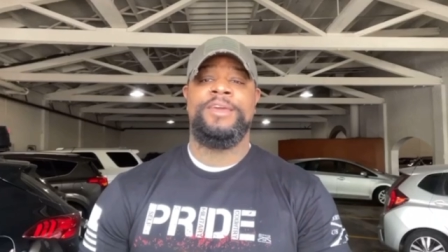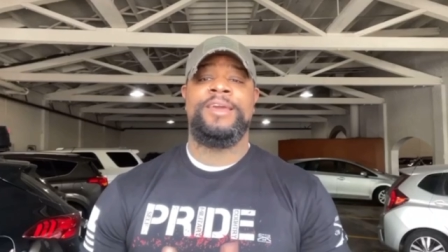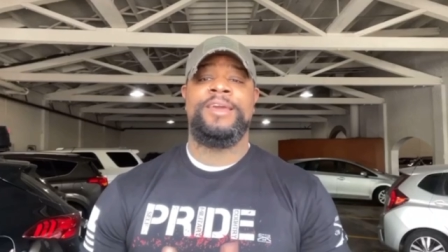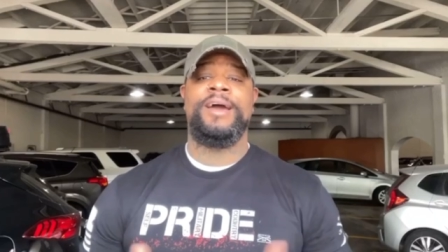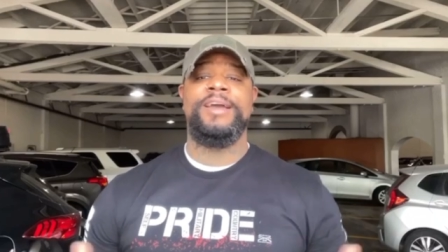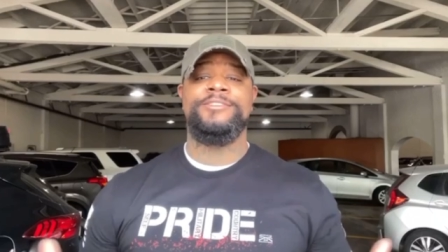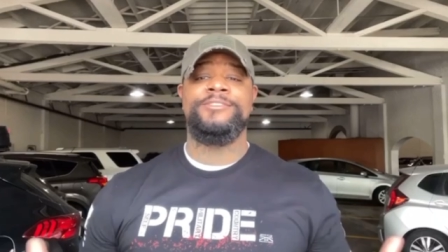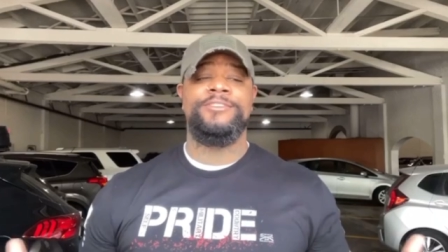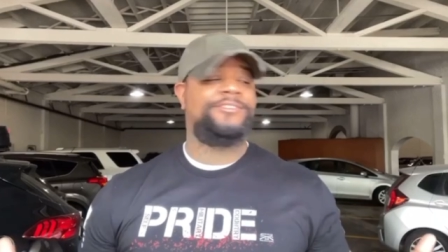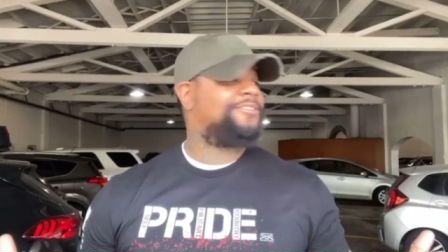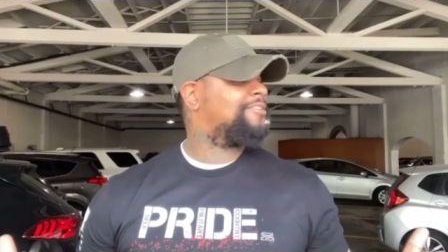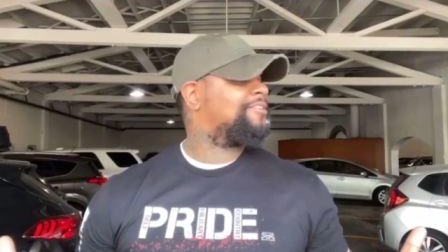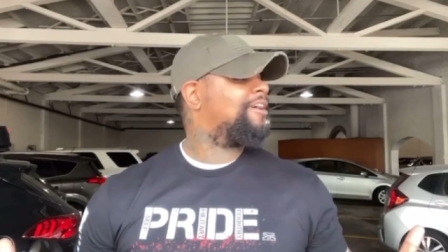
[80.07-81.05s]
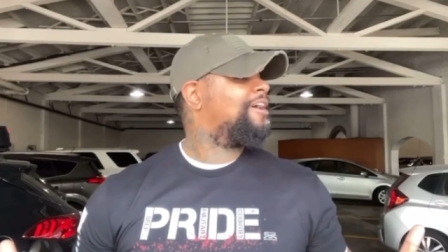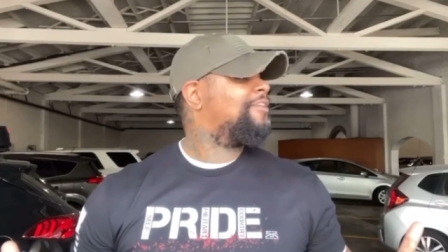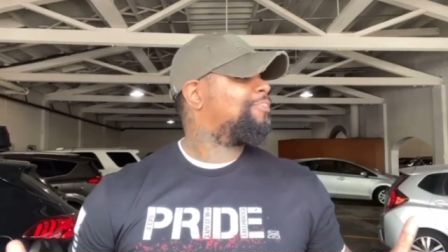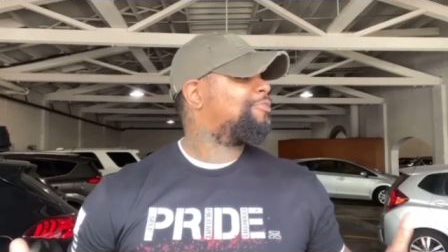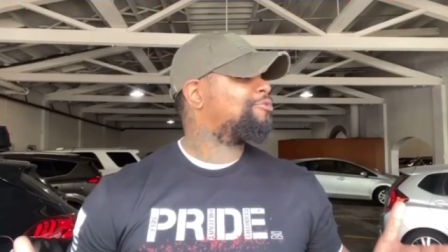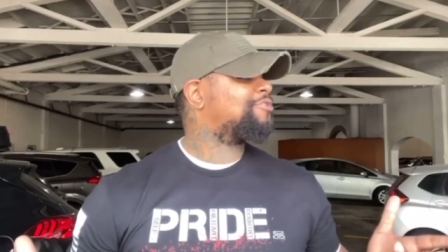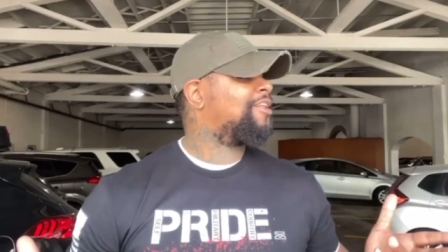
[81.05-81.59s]
And guys, listen,
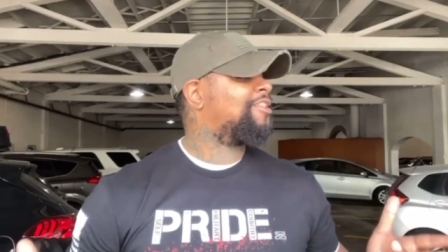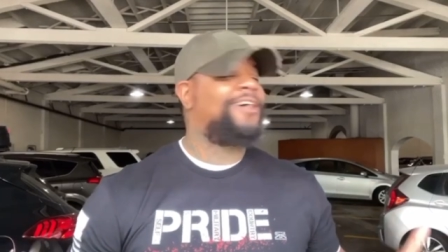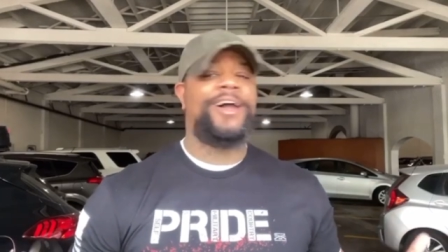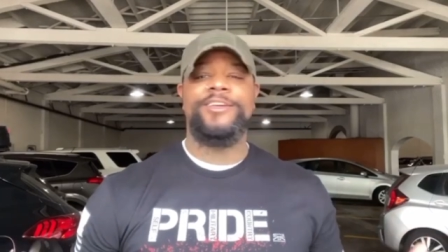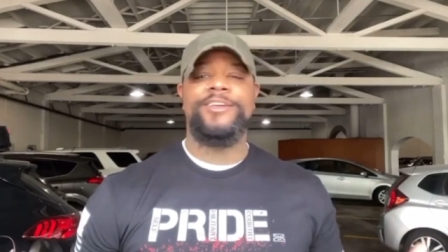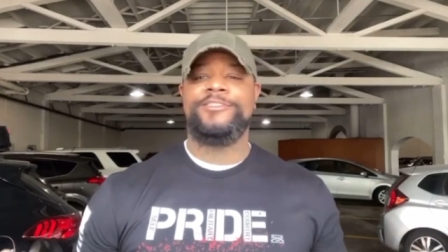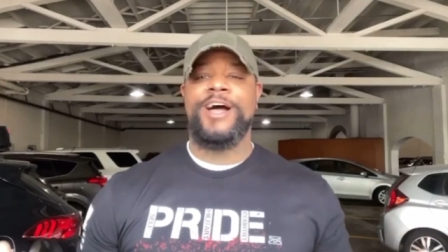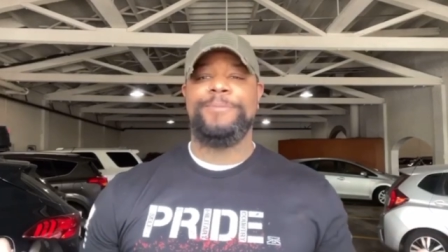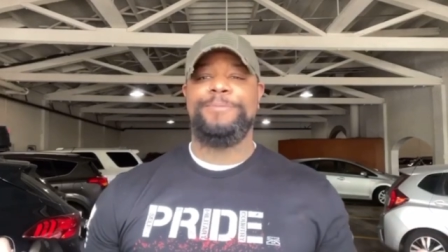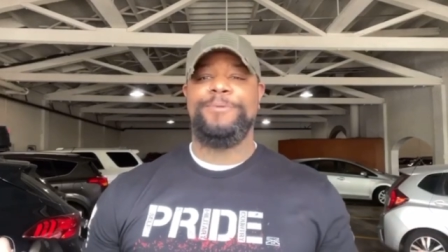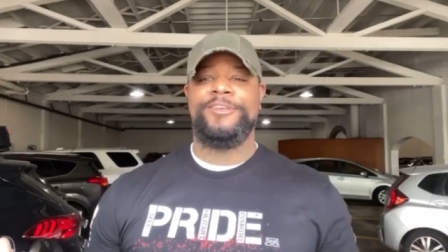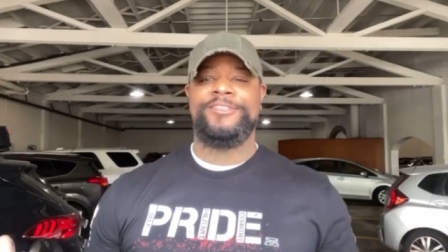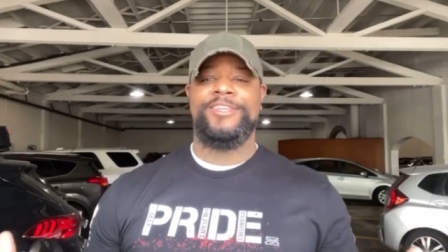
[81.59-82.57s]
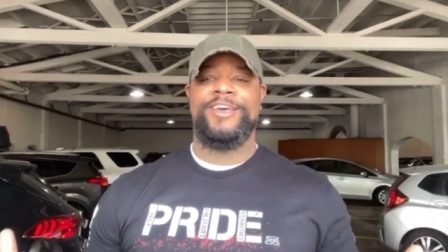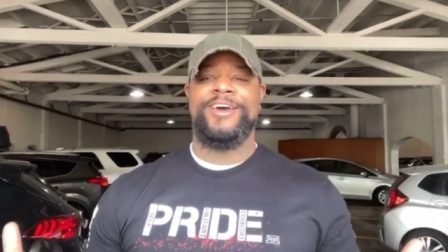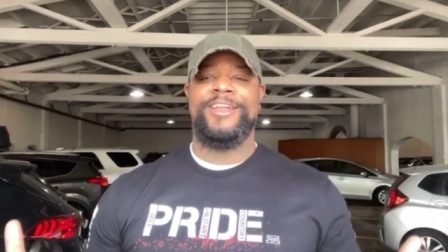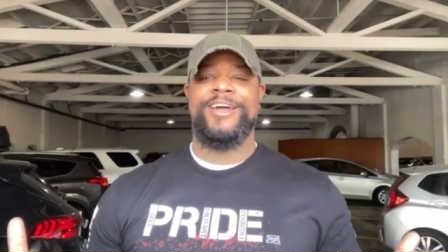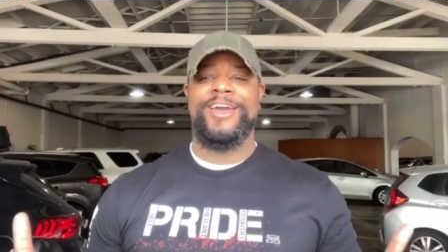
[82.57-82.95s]
there's a lot of topics that I